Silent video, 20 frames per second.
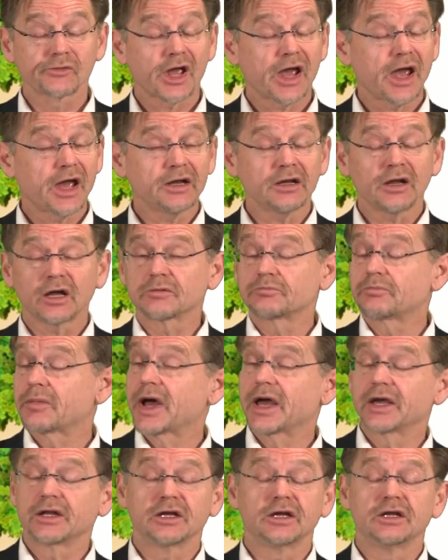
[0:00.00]
and not
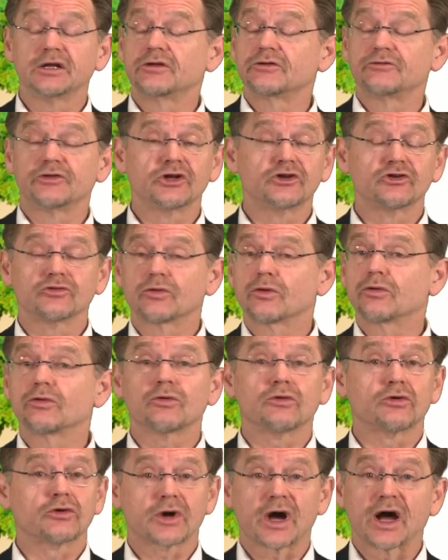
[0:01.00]
by an individual
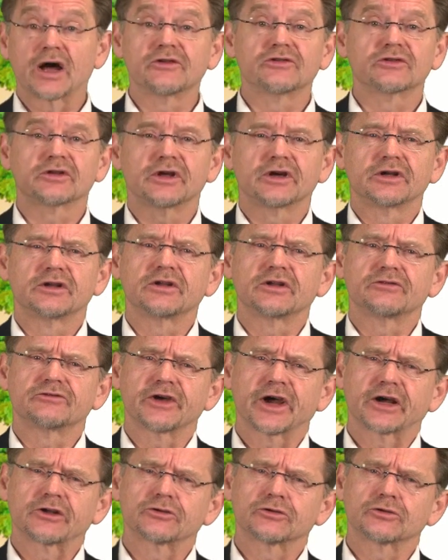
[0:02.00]
or isolated
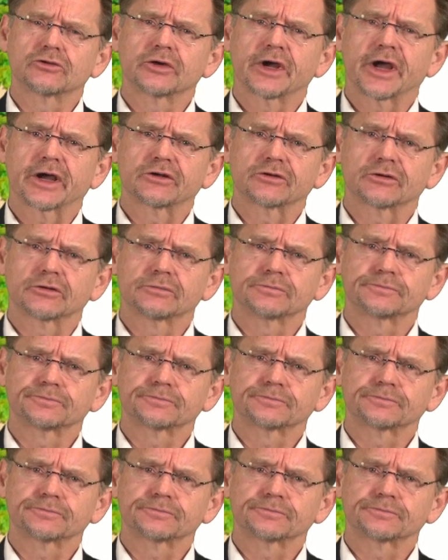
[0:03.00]
factor or actor.